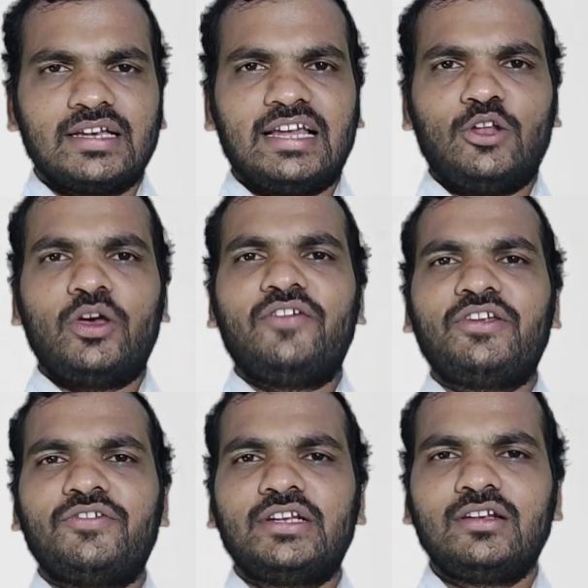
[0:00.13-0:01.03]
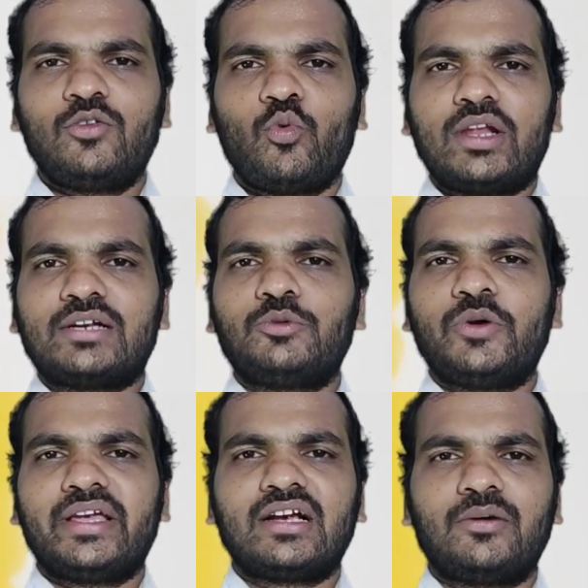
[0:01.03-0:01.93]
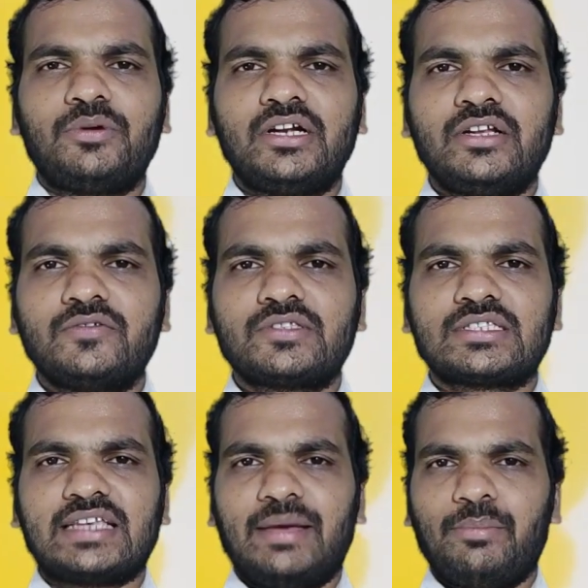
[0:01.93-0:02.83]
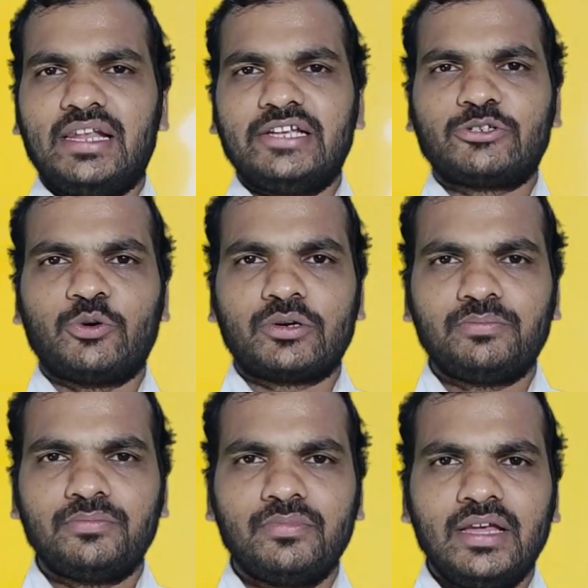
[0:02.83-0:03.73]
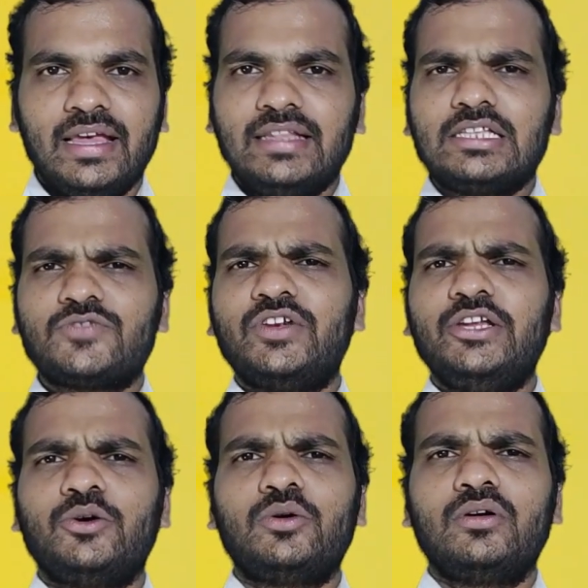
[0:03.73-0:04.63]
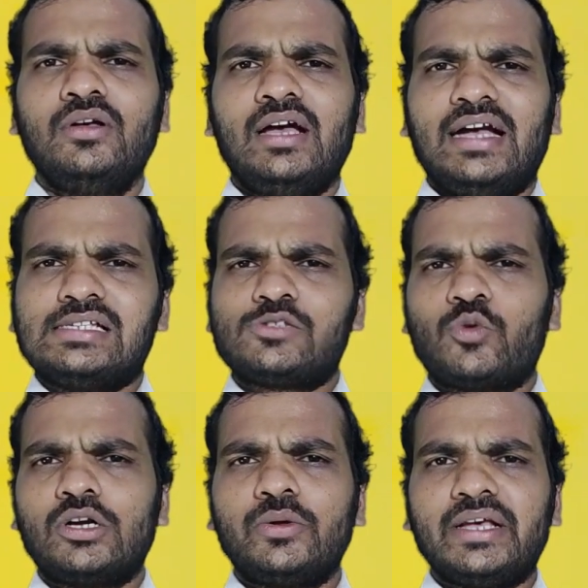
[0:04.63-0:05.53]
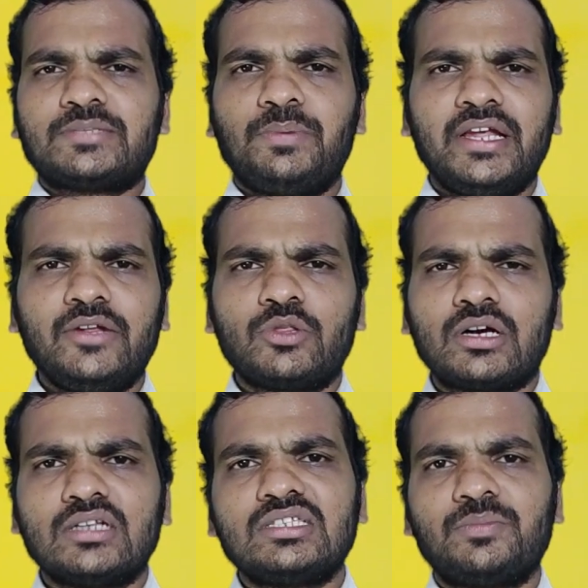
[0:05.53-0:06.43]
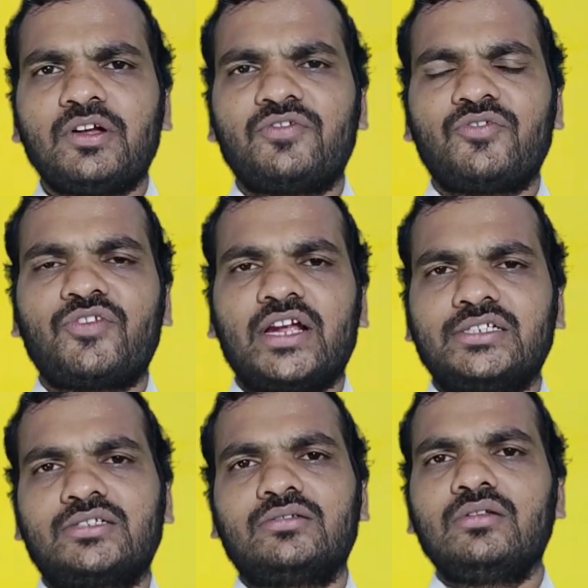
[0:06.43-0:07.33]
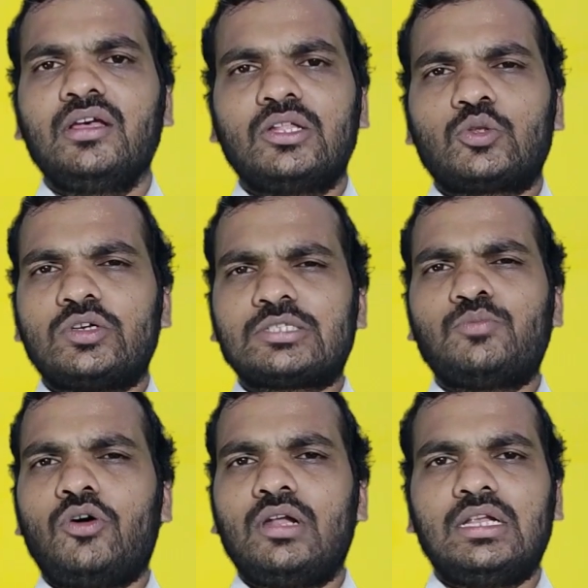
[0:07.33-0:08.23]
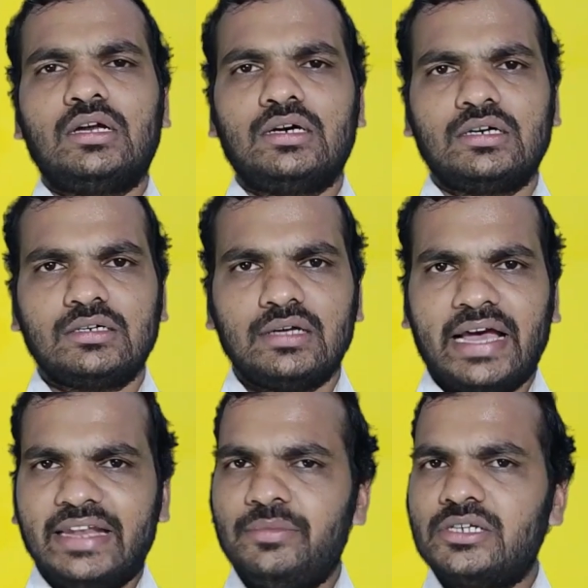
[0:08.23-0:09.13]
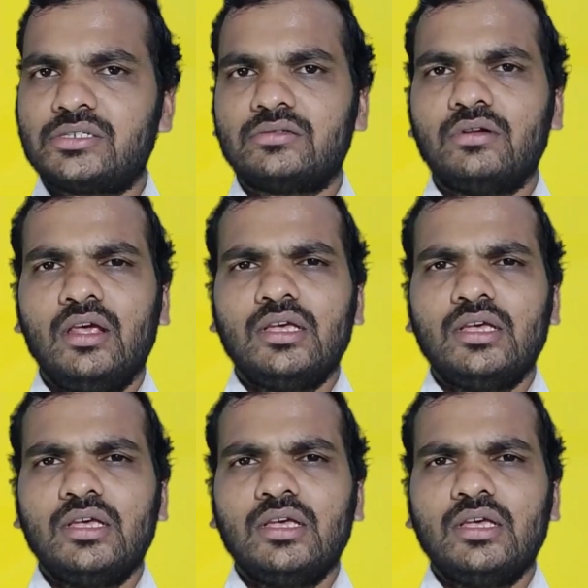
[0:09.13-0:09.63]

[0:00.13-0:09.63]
Hello everyone, welcome to AK Competitives. I'm Mallesh Koram. In this video, I just want to explain you the concept of refraction through a small animation.